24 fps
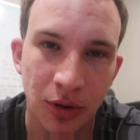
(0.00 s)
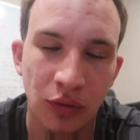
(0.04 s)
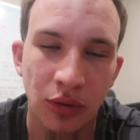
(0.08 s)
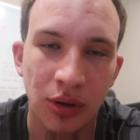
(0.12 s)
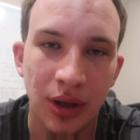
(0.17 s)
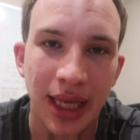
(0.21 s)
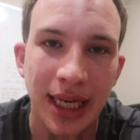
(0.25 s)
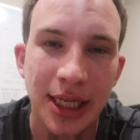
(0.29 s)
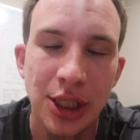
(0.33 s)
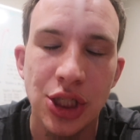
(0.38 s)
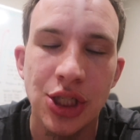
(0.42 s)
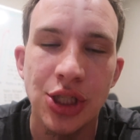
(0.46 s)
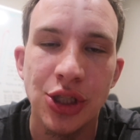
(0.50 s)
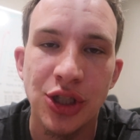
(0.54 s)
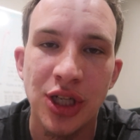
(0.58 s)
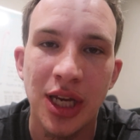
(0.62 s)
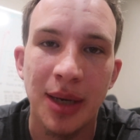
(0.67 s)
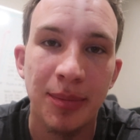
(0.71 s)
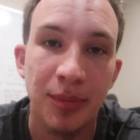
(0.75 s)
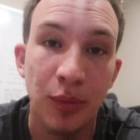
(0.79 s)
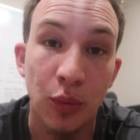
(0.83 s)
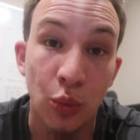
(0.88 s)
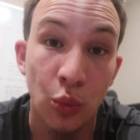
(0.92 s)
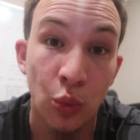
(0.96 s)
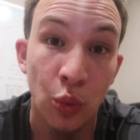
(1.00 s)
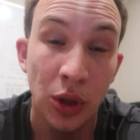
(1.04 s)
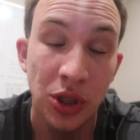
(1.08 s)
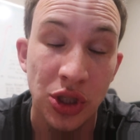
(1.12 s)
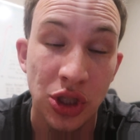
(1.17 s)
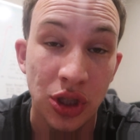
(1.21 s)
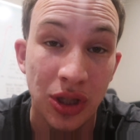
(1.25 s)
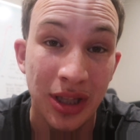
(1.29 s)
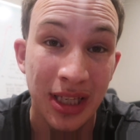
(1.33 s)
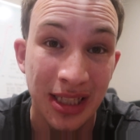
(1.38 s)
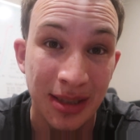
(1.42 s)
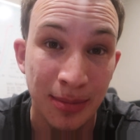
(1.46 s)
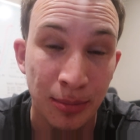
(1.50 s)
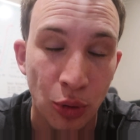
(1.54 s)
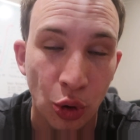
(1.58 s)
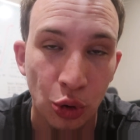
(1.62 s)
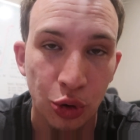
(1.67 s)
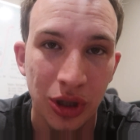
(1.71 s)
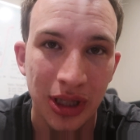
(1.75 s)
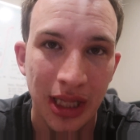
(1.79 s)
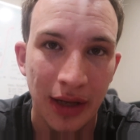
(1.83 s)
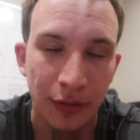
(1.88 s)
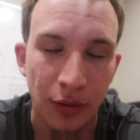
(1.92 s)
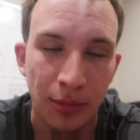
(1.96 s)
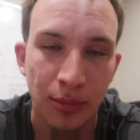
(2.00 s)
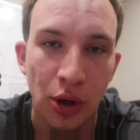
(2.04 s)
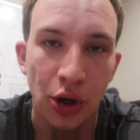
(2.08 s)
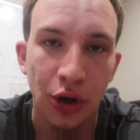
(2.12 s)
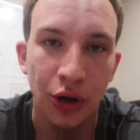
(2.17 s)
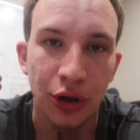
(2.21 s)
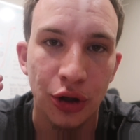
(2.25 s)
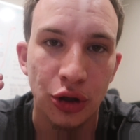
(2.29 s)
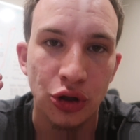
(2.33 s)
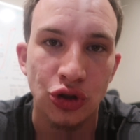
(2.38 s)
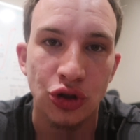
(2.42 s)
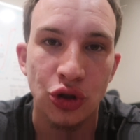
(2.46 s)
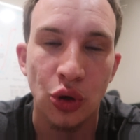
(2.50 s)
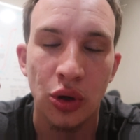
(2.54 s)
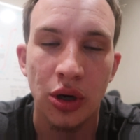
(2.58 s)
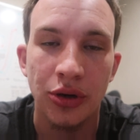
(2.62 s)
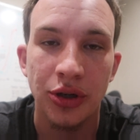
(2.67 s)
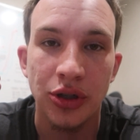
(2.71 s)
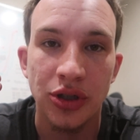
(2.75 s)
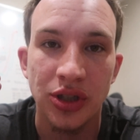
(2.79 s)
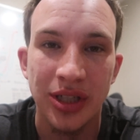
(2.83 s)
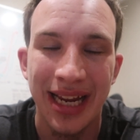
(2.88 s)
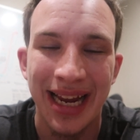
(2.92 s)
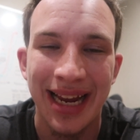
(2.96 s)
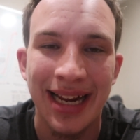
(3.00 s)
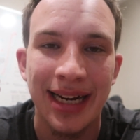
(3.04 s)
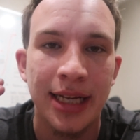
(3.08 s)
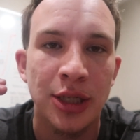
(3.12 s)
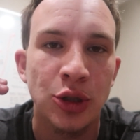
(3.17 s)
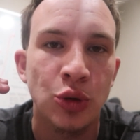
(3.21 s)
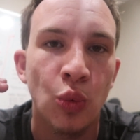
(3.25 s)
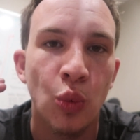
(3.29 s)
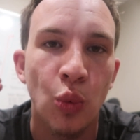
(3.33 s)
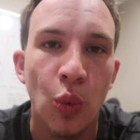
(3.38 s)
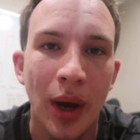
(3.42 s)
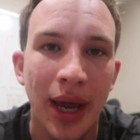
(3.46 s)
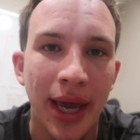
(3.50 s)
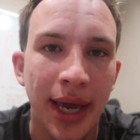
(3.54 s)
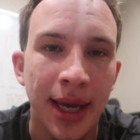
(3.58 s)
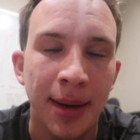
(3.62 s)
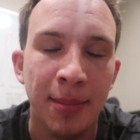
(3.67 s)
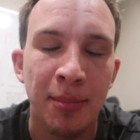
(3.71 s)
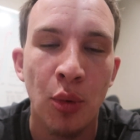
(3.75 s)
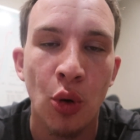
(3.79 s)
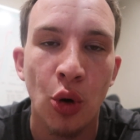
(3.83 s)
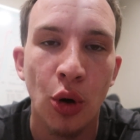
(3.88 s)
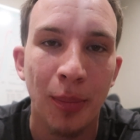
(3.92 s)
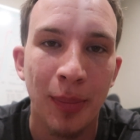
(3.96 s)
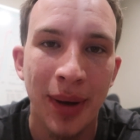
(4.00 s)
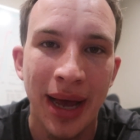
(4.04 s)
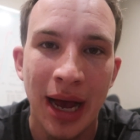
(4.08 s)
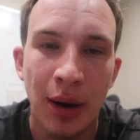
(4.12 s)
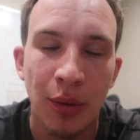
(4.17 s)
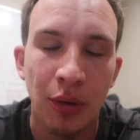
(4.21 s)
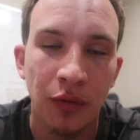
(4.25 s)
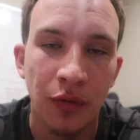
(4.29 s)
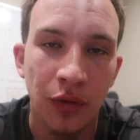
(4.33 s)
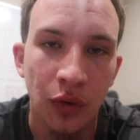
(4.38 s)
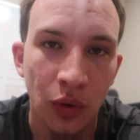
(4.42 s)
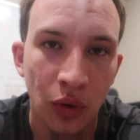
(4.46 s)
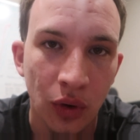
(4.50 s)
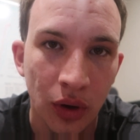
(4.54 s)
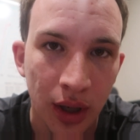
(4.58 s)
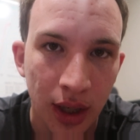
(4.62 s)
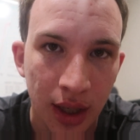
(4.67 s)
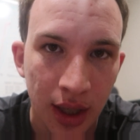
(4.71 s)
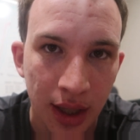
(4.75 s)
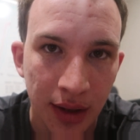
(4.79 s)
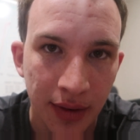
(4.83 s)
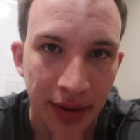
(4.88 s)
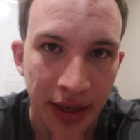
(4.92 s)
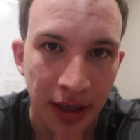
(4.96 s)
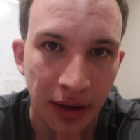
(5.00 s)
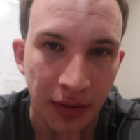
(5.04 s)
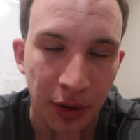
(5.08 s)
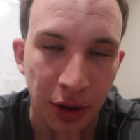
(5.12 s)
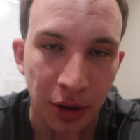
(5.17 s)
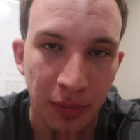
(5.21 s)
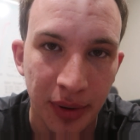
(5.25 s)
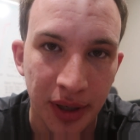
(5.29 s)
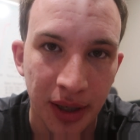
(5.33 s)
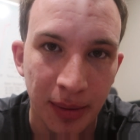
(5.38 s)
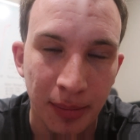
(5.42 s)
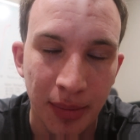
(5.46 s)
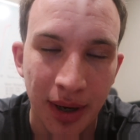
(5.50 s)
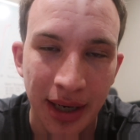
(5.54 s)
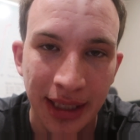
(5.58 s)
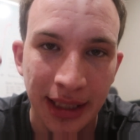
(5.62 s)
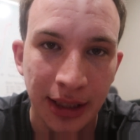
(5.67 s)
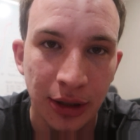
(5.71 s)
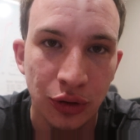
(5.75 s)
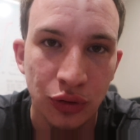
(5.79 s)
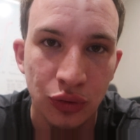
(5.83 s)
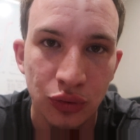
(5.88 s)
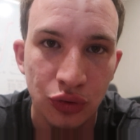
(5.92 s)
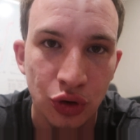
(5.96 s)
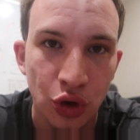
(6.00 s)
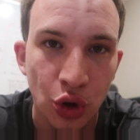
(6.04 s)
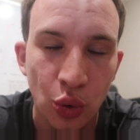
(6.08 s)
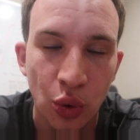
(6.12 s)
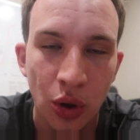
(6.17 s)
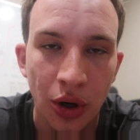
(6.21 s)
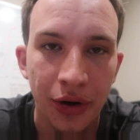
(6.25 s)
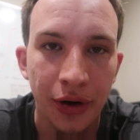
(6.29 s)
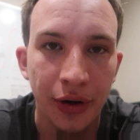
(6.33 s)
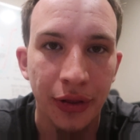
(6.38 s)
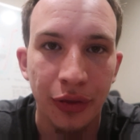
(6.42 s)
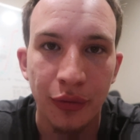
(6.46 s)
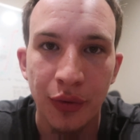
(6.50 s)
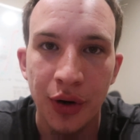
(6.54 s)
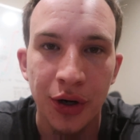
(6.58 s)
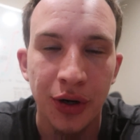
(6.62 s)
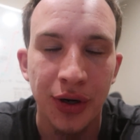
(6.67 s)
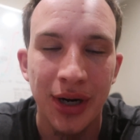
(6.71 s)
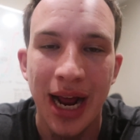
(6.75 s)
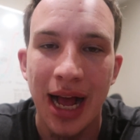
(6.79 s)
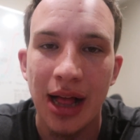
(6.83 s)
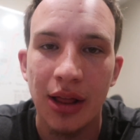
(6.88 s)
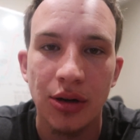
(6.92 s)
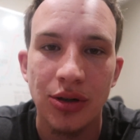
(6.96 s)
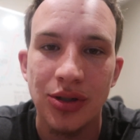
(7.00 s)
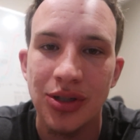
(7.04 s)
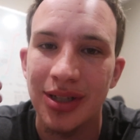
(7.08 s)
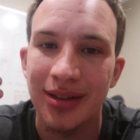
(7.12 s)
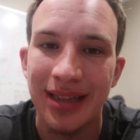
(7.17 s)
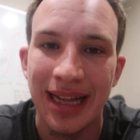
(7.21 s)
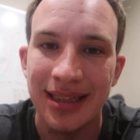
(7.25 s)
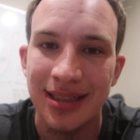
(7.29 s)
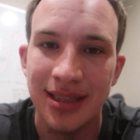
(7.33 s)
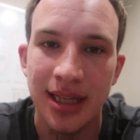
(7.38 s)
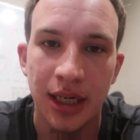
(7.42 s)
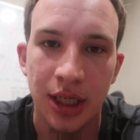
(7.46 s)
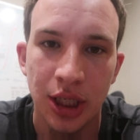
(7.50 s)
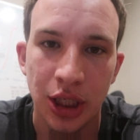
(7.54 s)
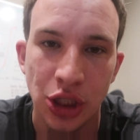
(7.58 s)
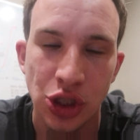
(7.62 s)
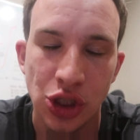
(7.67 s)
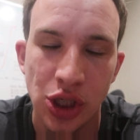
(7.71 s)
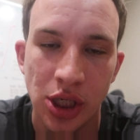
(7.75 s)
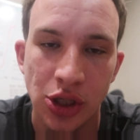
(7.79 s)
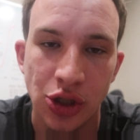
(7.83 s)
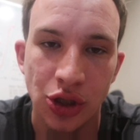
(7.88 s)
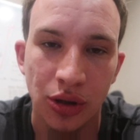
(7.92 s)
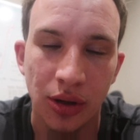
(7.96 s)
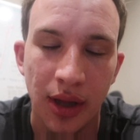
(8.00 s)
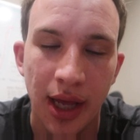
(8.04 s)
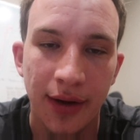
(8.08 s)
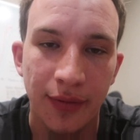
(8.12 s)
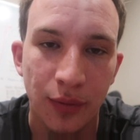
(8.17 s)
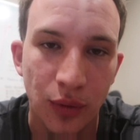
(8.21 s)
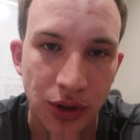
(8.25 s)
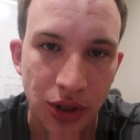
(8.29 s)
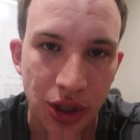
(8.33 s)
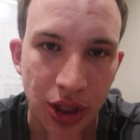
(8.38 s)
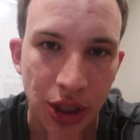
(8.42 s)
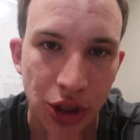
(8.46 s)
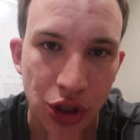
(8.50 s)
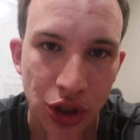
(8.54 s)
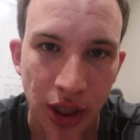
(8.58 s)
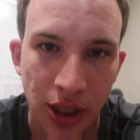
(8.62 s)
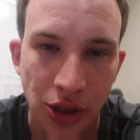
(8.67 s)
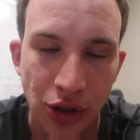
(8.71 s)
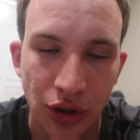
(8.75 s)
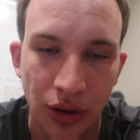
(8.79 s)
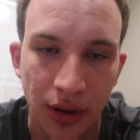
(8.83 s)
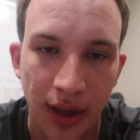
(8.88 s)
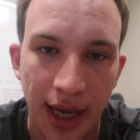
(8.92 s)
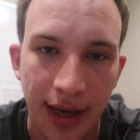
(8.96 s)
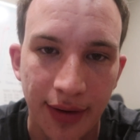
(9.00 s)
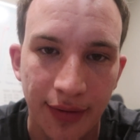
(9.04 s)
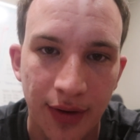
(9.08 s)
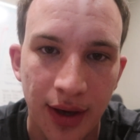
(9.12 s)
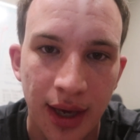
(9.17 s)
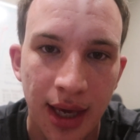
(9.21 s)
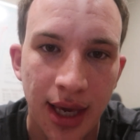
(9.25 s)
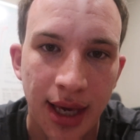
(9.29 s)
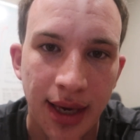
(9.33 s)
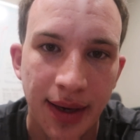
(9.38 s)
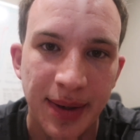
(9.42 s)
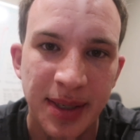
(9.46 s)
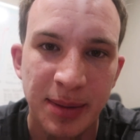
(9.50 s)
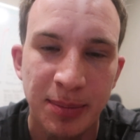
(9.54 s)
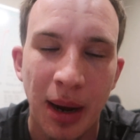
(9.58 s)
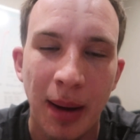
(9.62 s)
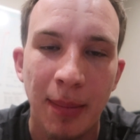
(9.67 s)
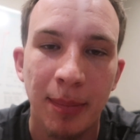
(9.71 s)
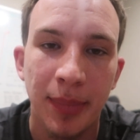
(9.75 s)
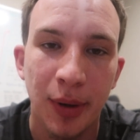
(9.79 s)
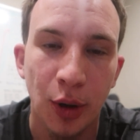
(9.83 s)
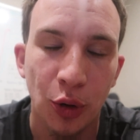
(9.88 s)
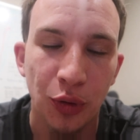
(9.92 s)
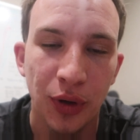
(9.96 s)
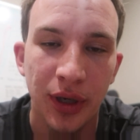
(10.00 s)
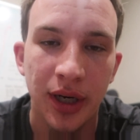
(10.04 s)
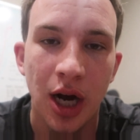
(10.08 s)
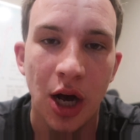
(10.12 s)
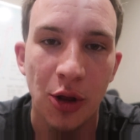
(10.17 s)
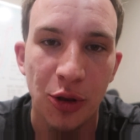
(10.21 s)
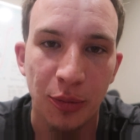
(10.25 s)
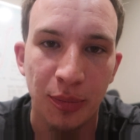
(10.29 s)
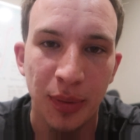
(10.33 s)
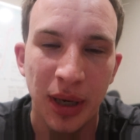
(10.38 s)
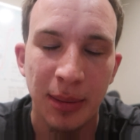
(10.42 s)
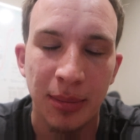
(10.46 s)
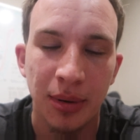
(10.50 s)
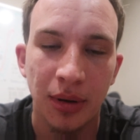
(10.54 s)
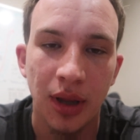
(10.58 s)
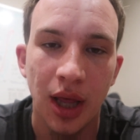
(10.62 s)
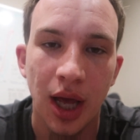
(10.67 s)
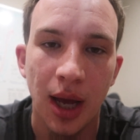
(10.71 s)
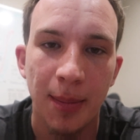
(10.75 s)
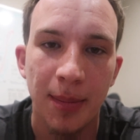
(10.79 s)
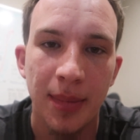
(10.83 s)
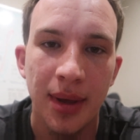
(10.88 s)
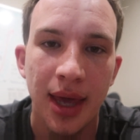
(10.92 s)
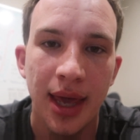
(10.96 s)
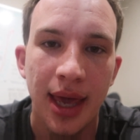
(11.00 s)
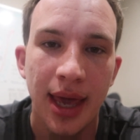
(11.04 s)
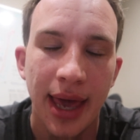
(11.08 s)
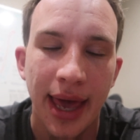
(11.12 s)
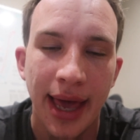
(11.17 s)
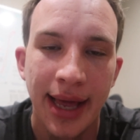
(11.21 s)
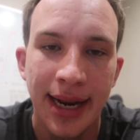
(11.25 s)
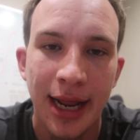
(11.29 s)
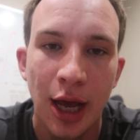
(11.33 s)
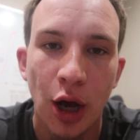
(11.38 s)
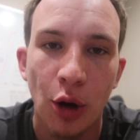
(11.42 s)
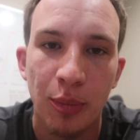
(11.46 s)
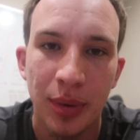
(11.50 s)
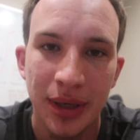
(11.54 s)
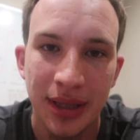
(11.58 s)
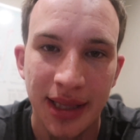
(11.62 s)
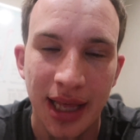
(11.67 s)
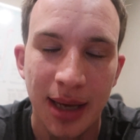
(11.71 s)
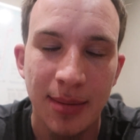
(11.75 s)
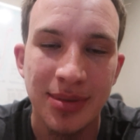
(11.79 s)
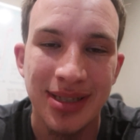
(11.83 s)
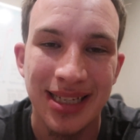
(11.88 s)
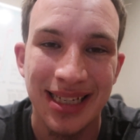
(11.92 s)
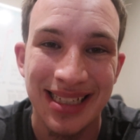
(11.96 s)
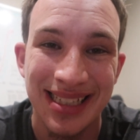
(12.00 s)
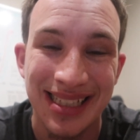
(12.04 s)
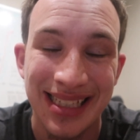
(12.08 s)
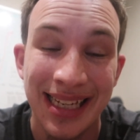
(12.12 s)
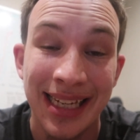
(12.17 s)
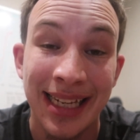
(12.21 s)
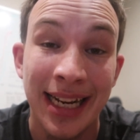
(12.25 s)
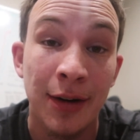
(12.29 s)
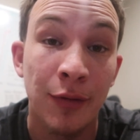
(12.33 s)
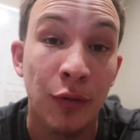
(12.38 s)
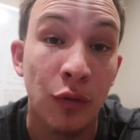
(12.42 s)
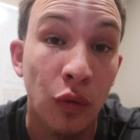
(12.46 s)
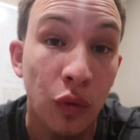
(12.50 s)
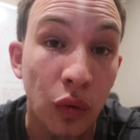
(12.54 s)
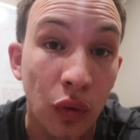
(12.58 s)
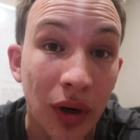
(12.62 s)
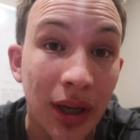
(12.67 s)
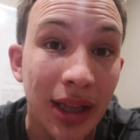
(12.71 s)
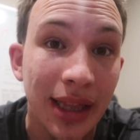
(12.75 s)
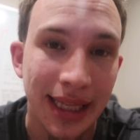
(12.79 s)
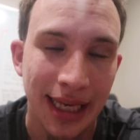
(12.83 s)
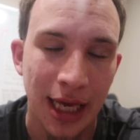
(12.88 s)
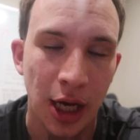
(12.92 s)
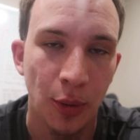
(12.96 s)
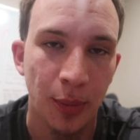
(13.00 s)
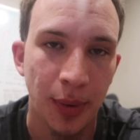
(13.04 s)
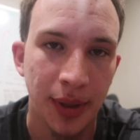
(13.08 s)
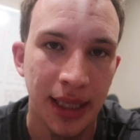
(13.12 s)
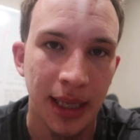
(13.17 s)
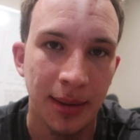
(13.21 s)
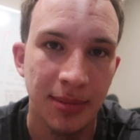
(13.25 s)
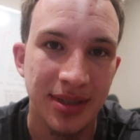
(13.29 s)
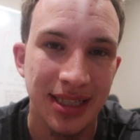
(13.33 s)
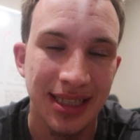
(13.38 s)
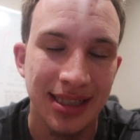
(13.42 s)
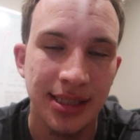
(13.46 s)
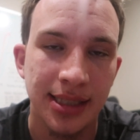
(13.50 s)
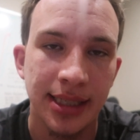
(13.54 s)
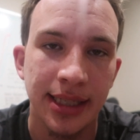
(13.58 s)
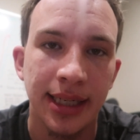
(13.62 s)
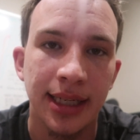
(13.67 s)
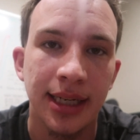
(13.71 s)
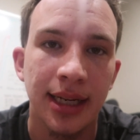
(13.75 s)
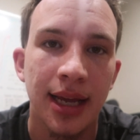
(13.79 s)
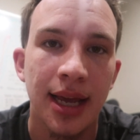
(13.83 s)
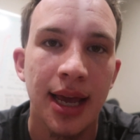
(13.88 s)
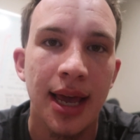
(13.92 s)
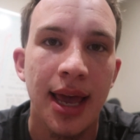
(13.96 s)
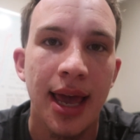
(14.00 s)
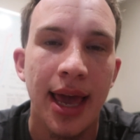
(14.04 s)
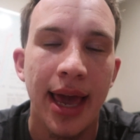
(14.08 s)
The relationship, which these multi-level marketers don't understand, is way more powerful than a little bit of money. $200, $300, that's not going to change your life. What's going to change your life is by building other people up and helping them succeed and really helping them succeed.